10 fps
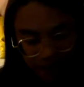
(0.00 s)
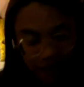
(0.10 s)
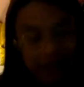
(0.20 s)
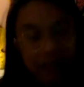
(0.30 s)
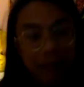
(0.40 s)

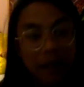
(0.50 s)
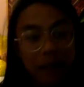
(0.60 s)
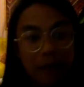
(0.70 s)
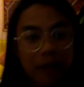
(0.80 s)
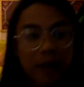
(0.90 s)
It's a big
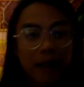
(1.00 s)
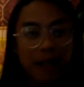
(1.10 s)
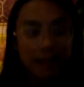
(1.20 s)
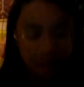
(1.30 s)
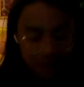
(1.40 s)

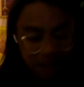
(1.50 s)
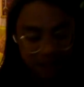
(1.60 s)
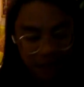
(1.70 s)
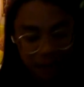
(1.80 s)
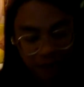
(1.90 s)
community.
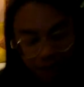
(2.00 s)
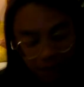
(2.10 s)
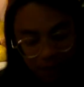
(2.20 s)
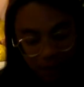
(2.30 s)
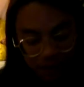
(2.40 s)
We are
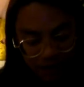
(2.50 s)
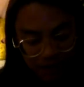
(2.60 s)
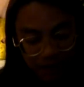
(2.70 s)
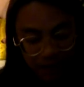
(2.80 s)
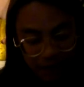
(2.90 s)
people of the
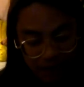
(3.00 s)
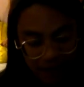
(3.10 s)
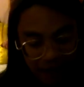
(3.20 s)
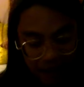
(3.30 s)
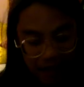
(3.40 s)
same that
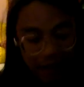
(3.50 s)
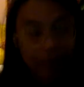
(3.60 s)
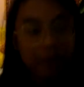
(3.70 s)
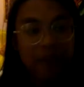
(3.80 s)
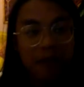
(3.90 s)

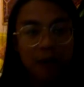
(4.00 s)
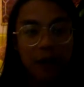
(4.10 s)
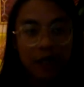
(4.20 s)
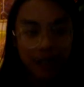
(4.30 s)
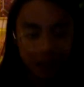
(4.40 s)

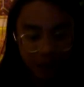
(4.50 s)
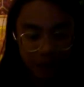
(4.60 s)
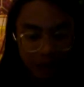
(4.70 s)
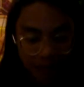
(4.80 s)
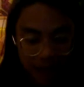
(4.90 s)
voyaged
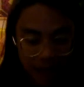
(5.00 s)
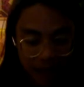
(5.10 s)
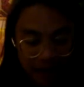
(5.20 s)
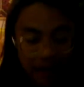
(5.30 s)
by